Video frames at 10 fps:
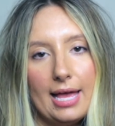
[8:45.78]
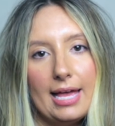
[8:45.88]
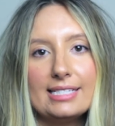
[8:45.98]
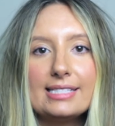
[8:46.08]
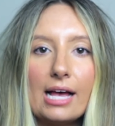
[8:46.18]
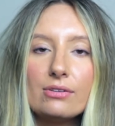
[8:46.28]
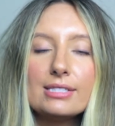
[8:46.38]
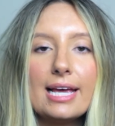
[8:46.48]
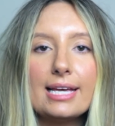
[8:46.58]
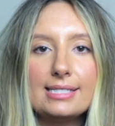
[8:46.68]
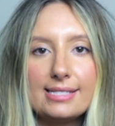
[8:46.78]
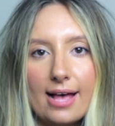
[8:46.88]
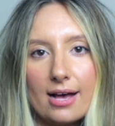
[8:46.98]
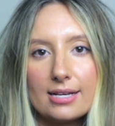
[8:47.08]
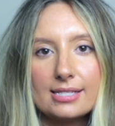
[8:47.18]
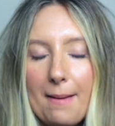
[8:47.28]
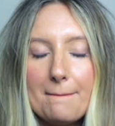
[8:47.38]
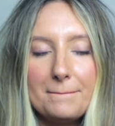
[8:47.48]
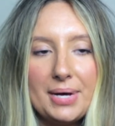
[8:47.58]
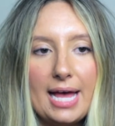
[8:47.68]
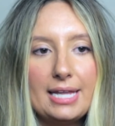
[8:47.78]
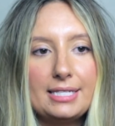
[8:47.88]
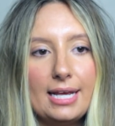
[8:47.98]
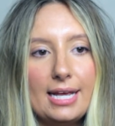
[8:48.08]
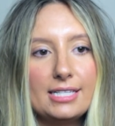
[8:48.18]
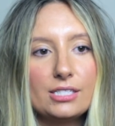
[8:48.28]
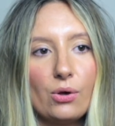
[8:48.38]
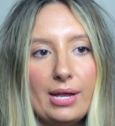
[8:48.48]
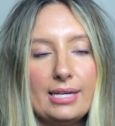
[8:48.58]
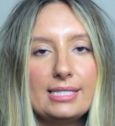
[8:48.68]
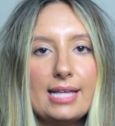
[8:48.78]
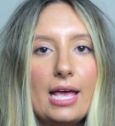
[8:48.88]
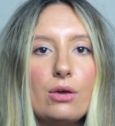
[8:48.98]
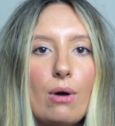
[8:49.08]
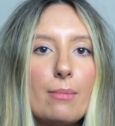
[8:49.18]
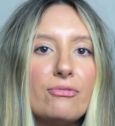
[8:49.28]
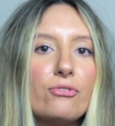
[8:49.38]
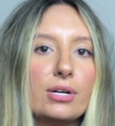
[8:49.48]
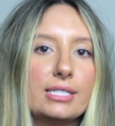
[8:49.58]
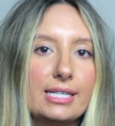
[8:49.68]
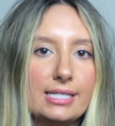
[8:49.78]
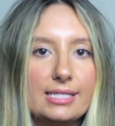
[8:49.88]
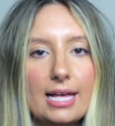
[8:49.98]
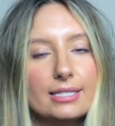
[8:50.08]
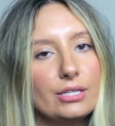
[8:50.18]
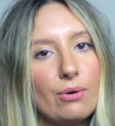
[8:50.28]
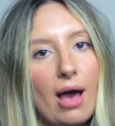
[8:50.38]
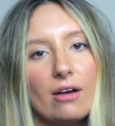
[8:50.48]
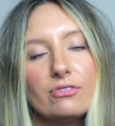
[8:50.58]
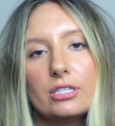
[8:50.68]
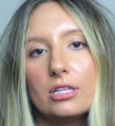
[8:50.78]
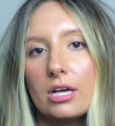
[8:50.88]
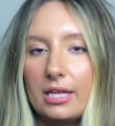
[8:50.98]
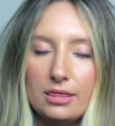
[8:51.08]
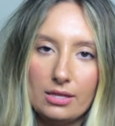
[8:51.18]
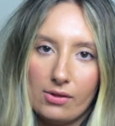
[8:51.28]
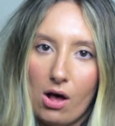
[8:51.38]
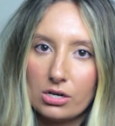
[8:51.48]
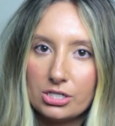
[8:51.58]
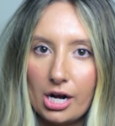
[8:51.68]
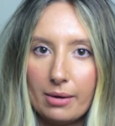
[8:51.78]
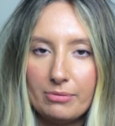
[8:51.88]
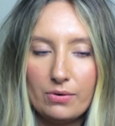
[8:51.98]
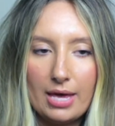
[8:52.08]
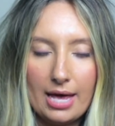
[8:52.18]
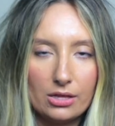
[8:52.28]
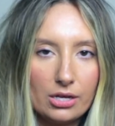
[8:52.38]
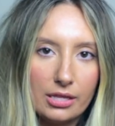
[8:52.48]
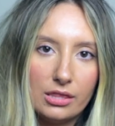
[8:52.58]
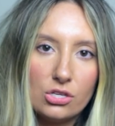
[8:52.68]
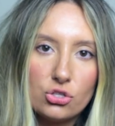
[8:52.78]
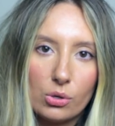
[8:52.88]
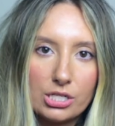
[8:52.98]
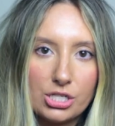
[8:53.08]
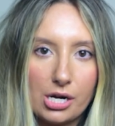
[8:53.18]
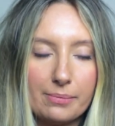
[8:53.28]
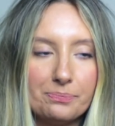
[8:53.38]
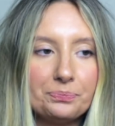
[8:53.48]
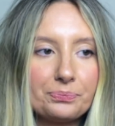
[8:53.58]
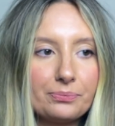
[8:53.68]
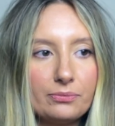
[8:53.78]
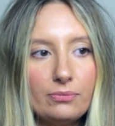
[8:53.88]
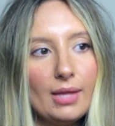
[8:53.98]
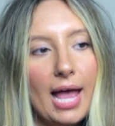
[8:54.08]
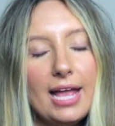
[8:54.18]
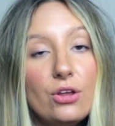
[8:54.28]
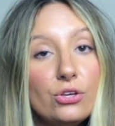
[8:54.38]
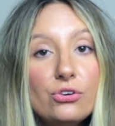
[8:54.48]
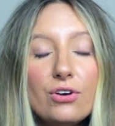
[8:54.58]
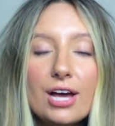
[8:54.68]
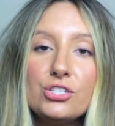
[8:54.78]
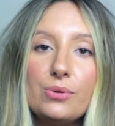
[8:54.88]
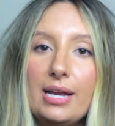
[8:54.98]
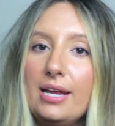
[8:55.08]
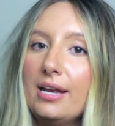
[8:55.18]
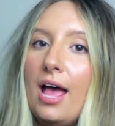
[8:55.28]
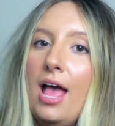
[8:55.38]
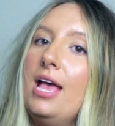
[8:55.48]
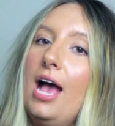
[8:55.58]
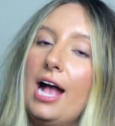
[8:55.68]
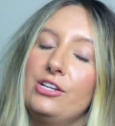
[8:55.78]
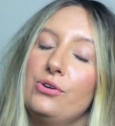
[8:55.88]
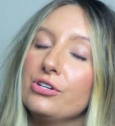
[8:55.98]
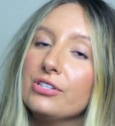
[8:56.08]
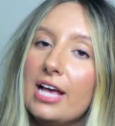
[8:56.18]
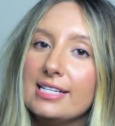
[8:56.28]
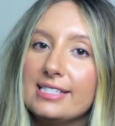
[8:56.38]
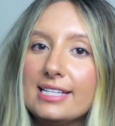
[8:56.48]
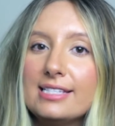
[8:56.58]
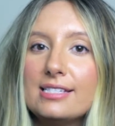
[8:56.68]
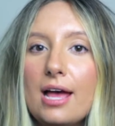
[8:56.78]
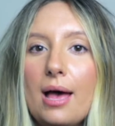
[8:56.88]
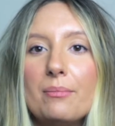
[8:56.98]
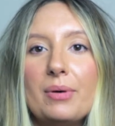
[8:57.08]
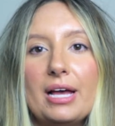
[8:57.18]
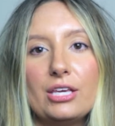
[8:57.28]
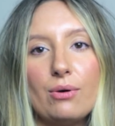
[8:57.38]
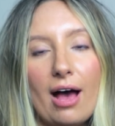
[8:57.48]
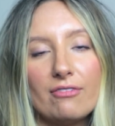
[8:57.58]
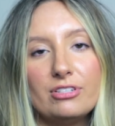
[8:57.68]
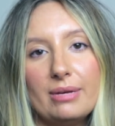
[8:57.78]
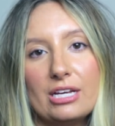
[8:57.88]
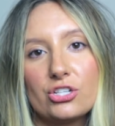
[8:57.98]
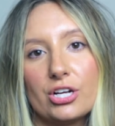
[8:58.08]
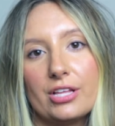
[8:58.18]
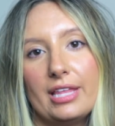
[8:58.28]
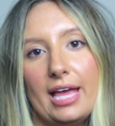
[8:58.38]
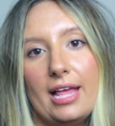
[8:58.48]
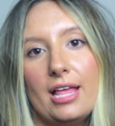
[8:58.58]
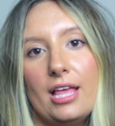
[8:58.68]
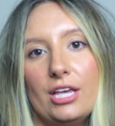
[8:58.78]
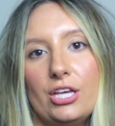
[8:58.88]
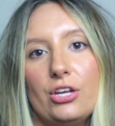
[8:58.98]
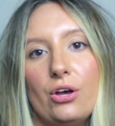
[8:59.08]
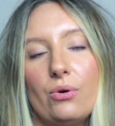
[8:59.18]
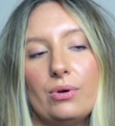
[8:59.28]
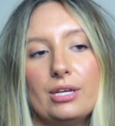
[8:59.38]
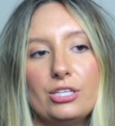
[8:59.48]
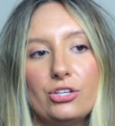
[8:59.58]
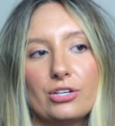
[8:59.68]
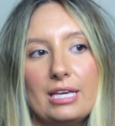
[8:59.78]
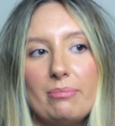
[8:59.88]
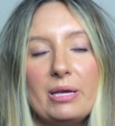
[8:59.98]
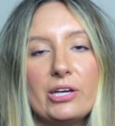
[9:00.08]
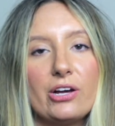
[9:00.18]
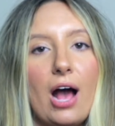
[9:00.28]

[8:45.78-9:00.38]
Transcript: It sounds like it sucks, but it's going to set you up for success. You have to look at the long term. You can't look at the short term. I know you graduated, I know you're licensed, but you have to make sure that, you're keeping your